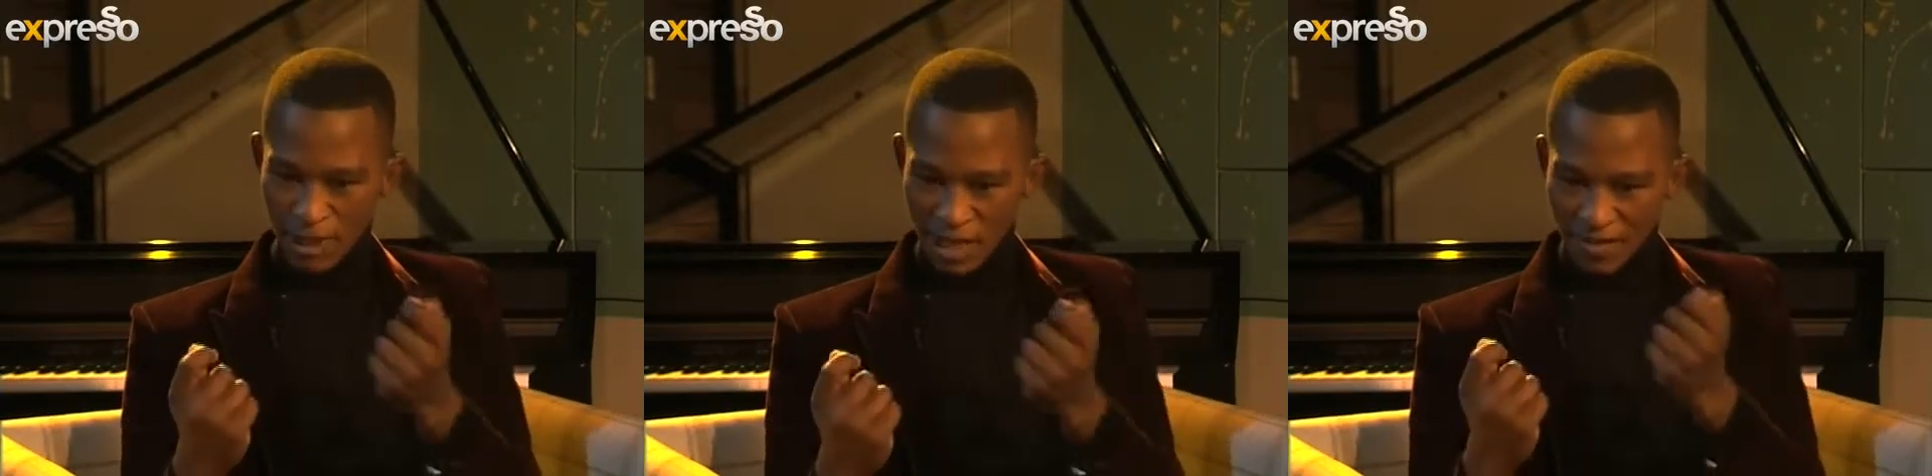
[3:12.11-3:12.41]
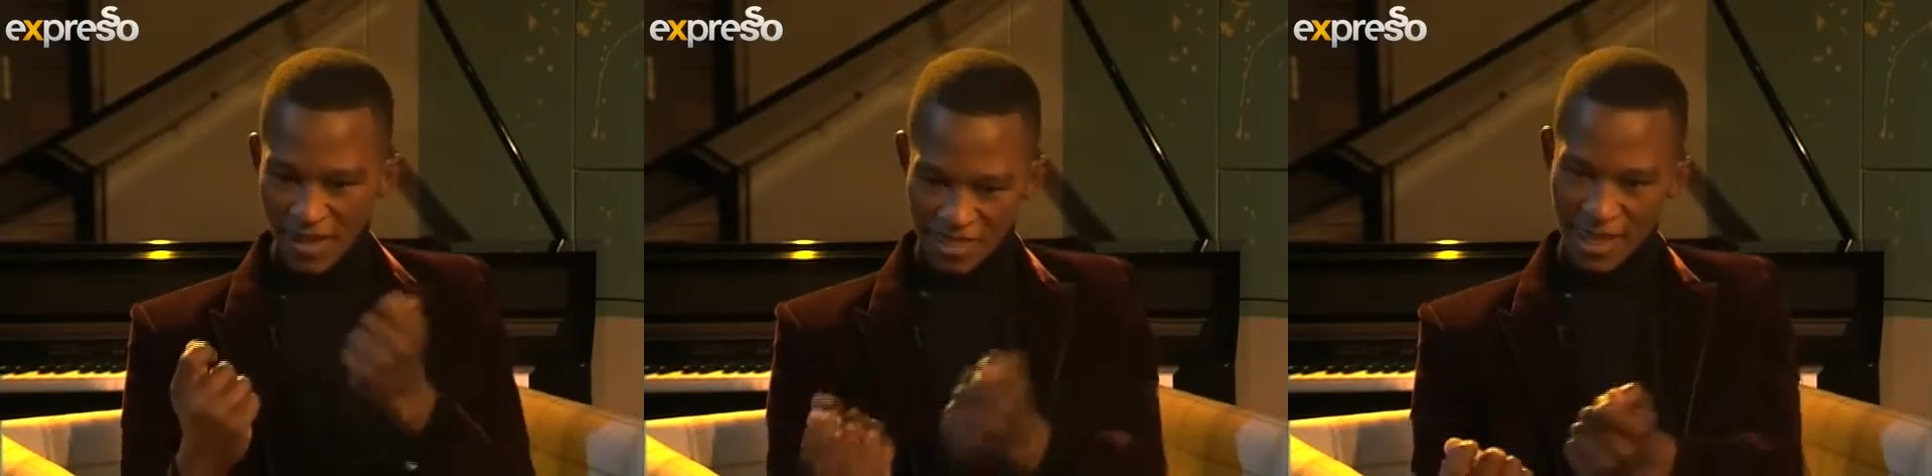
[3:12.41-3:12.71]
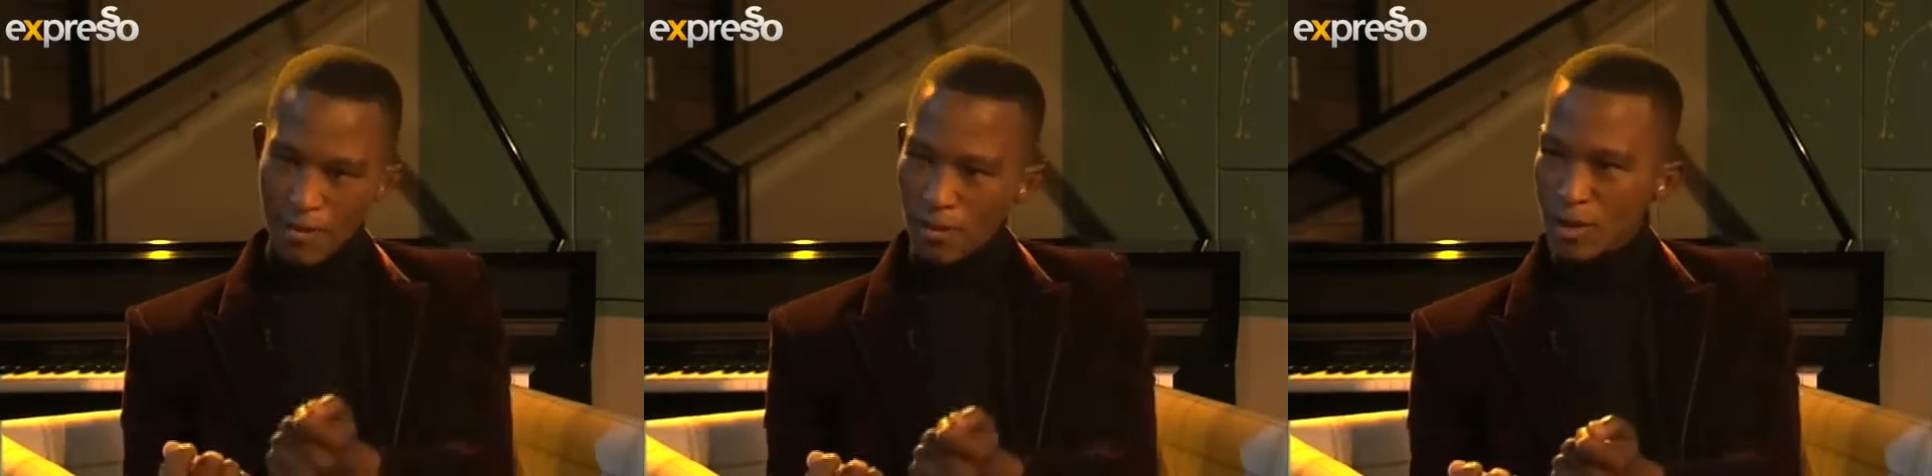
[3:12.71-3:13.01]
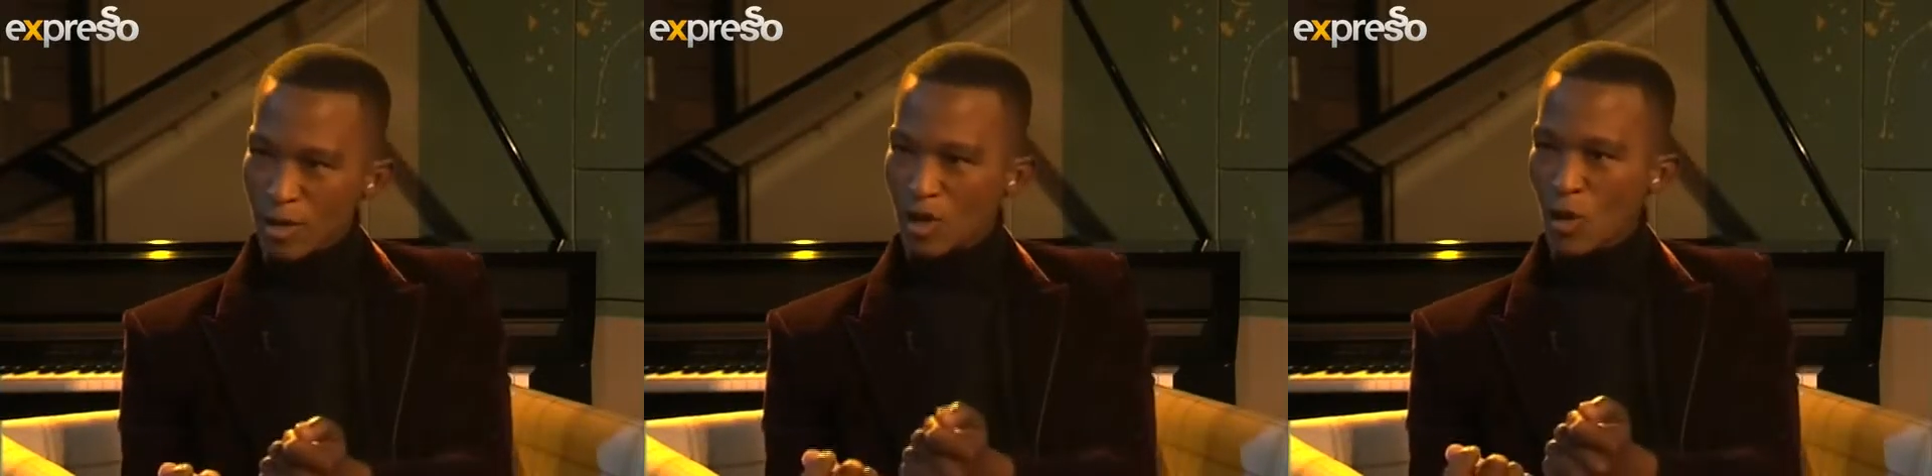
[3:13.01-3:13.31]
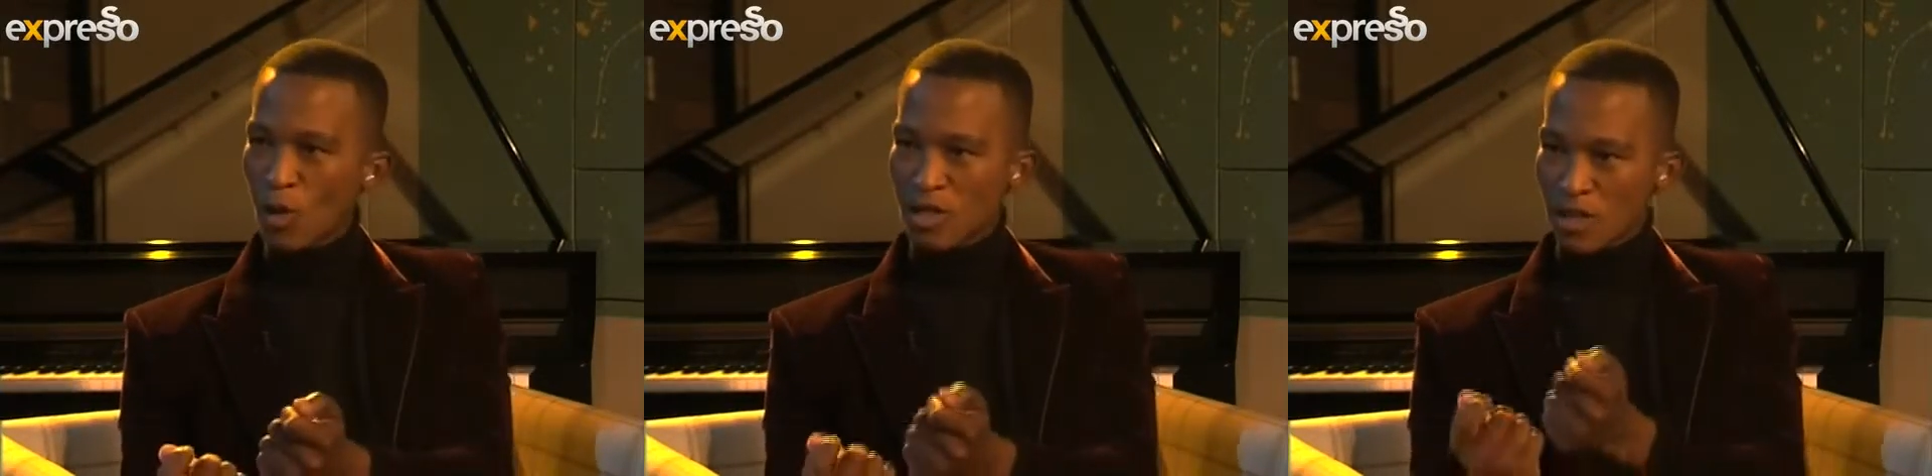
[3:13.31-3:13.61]
giving them the
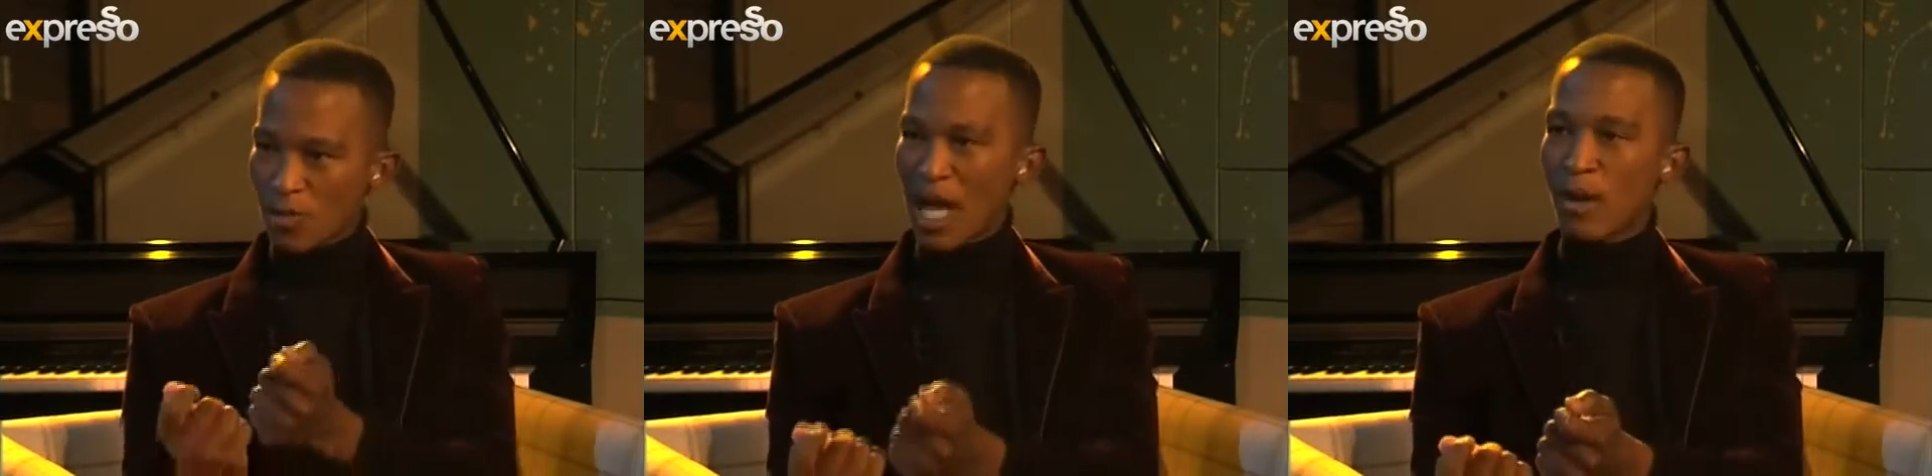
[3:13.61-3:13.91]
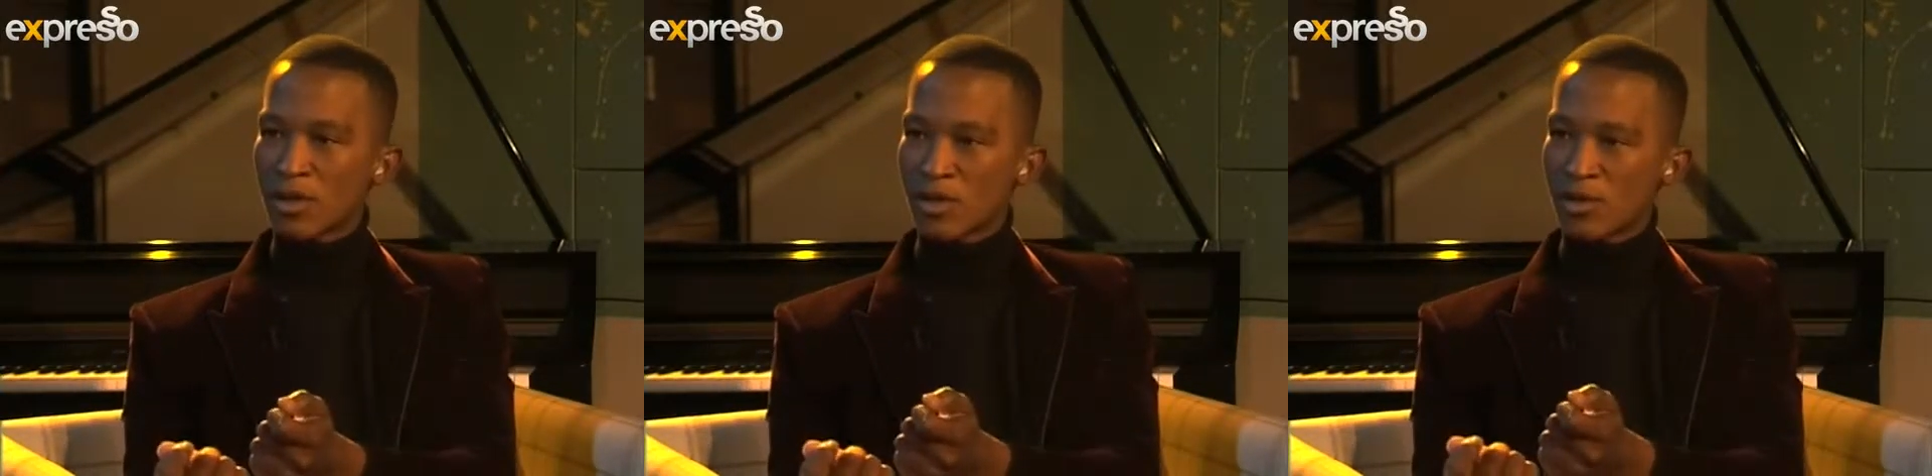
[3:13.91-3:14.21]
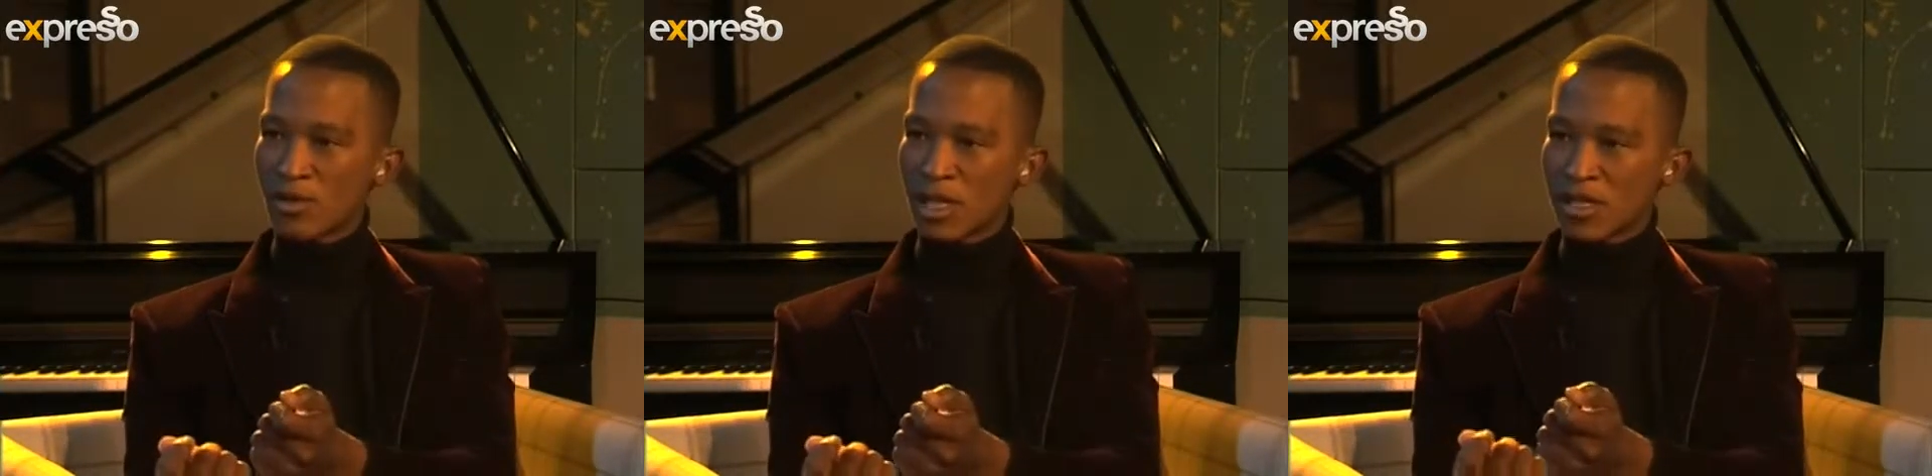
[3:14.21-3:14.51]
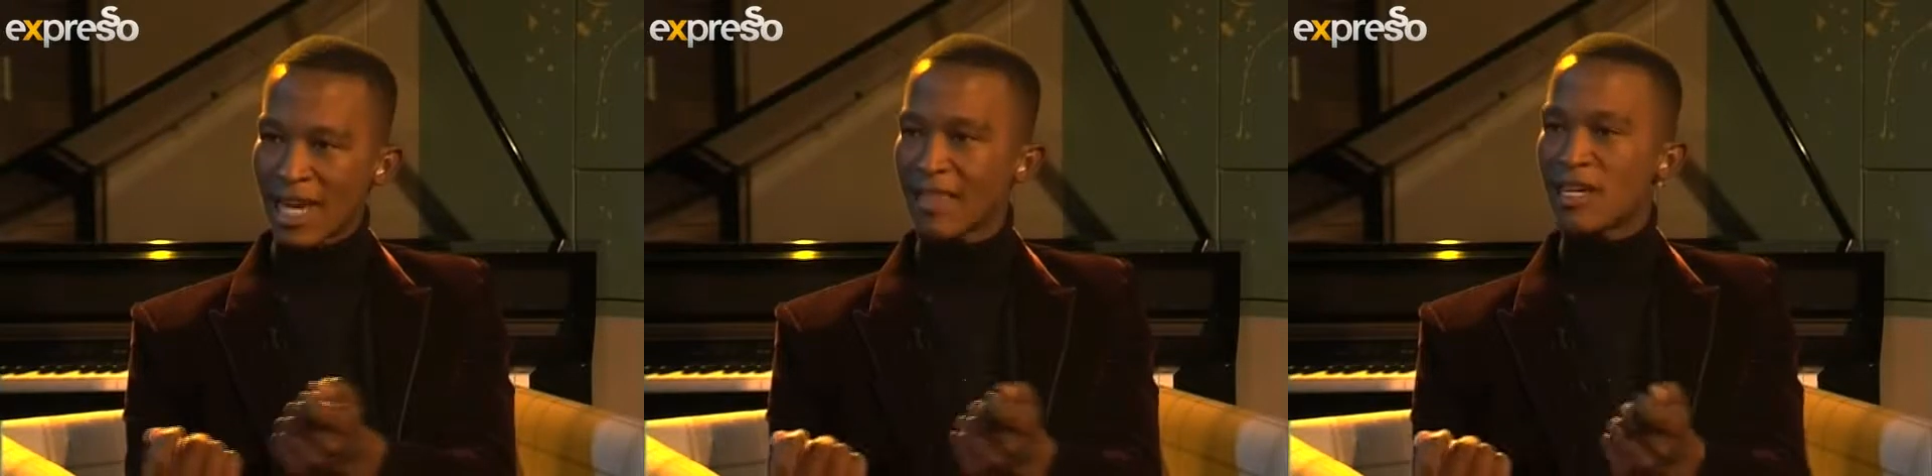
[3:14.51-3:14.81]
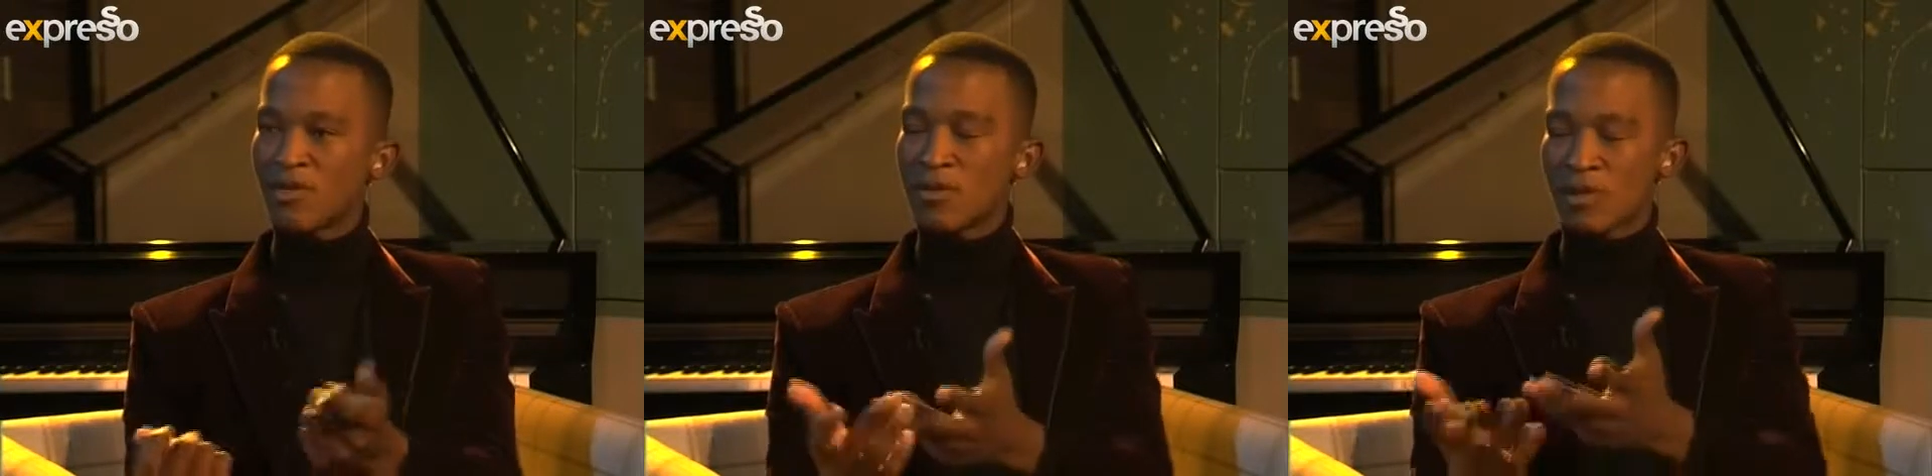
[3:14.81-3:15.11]
torch and the power to dictate
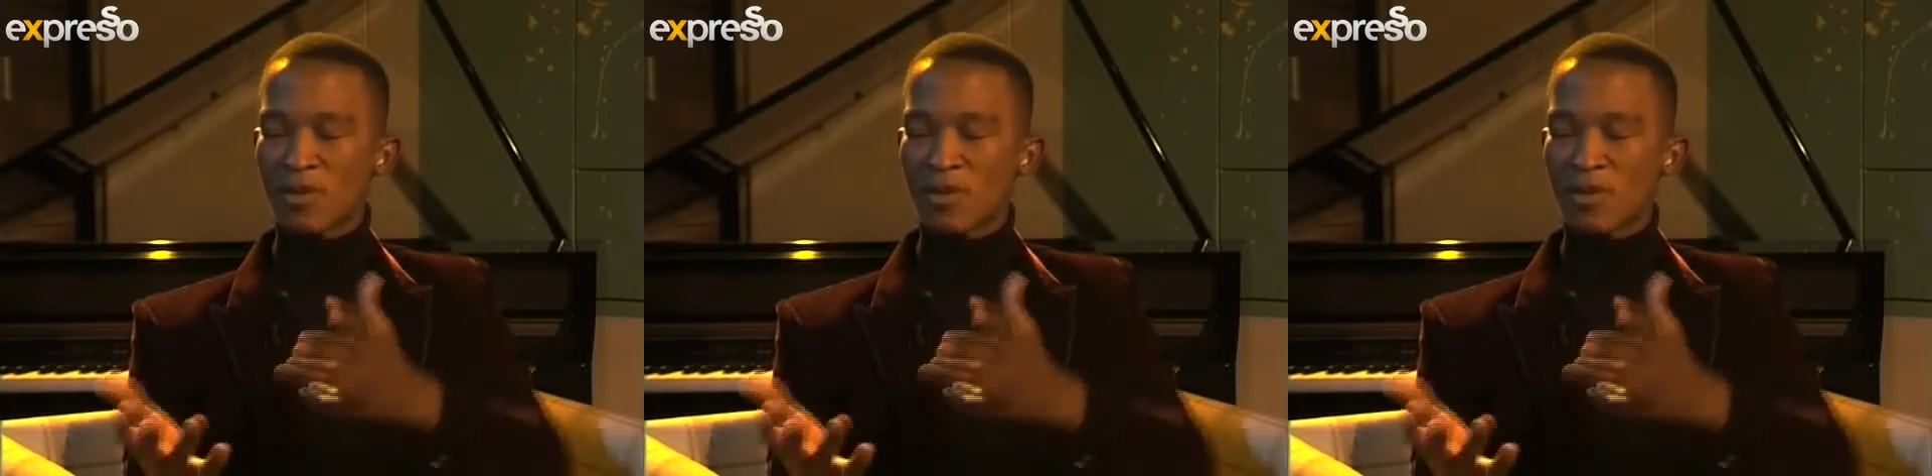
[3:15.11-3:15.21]
their dreams.